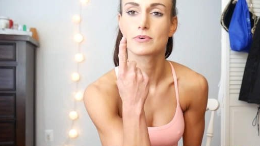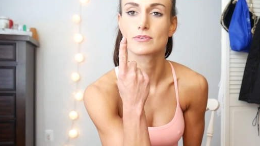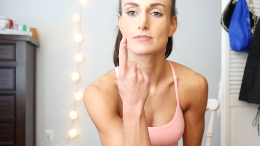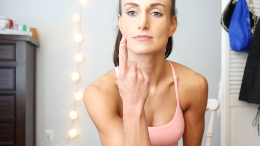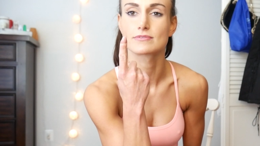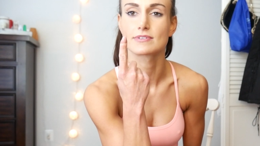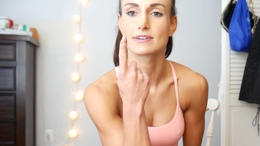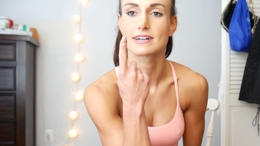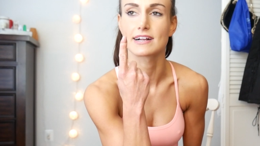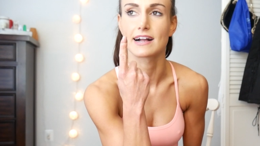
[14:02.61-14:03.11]

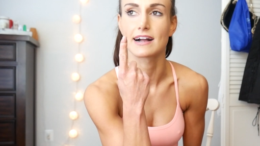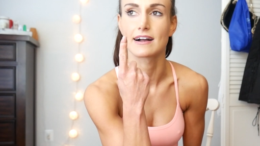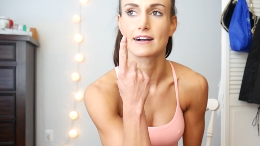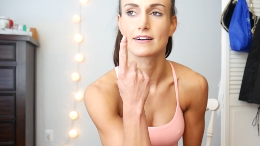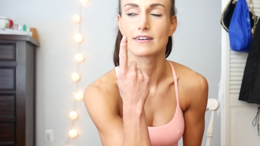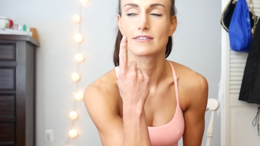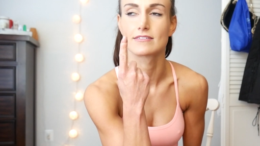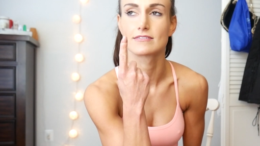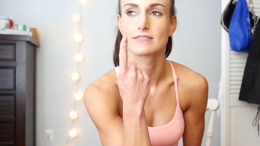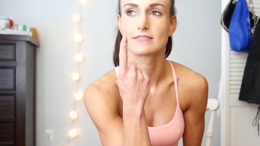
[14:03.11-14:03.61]

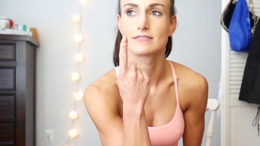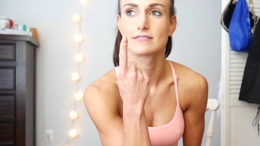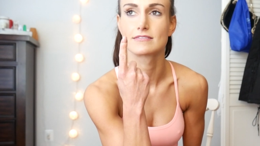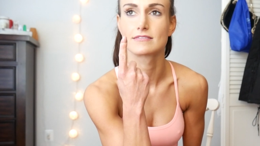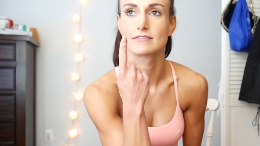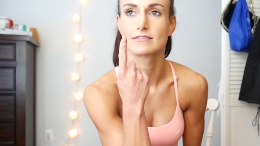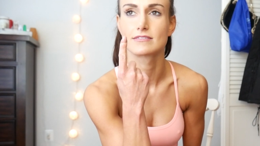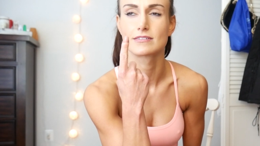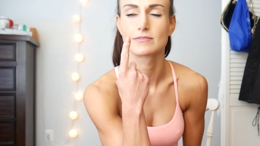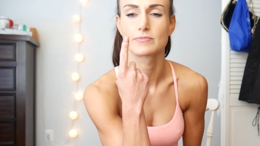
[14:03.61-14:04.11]
post-workout,
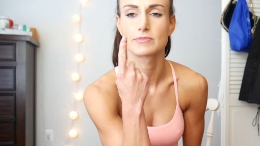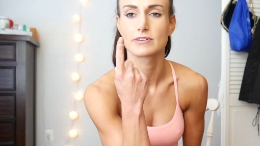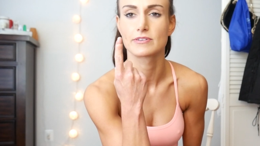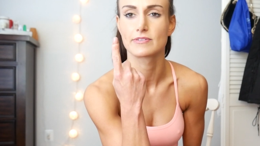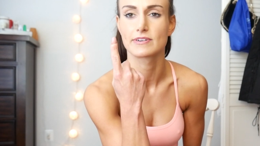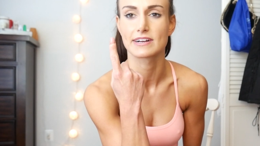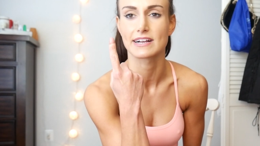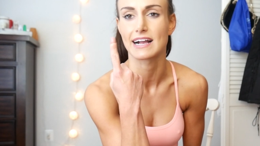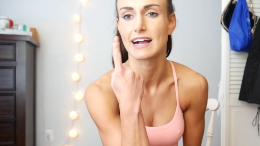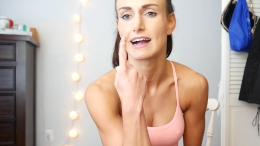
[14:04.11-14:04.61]
or
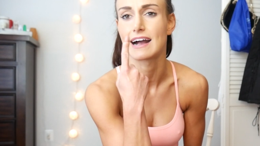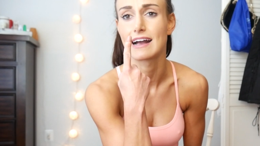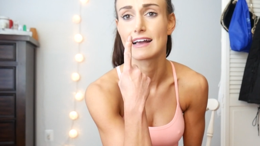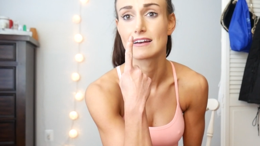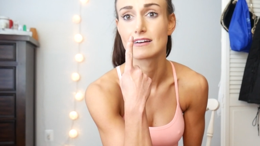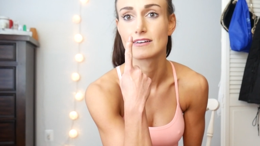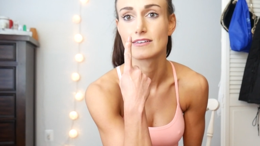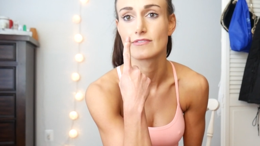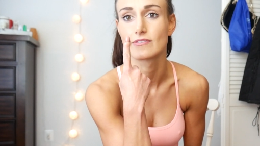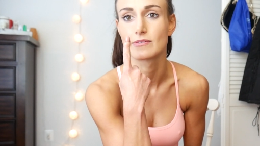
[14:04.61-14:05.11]
pre-workout. I
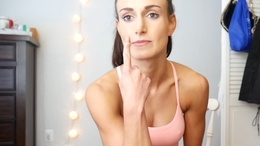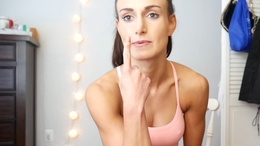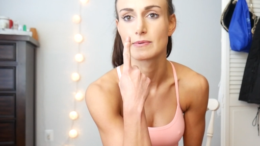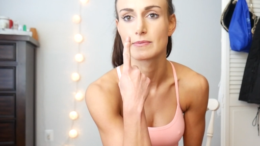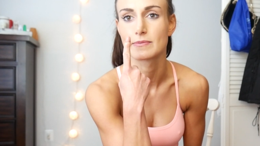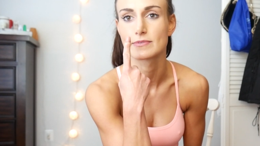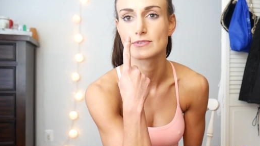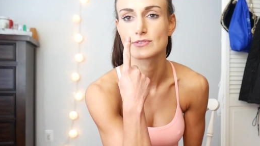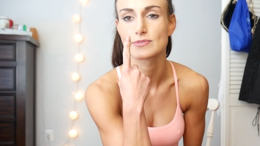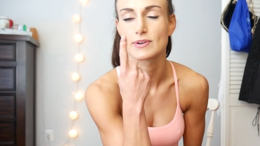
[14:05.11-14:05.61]
don't even
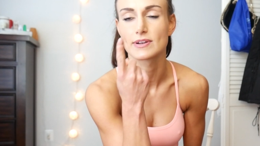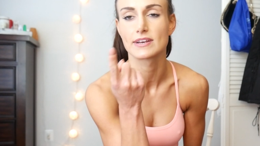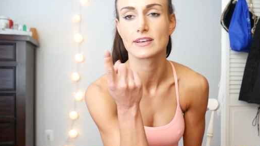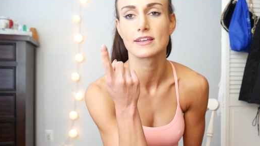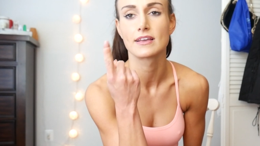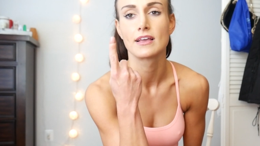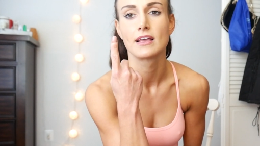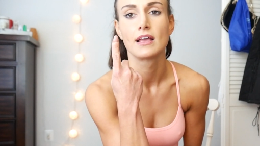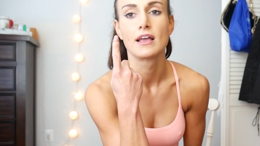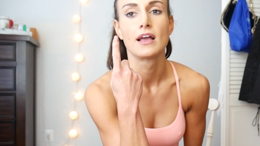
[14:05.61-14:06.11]
remember which one.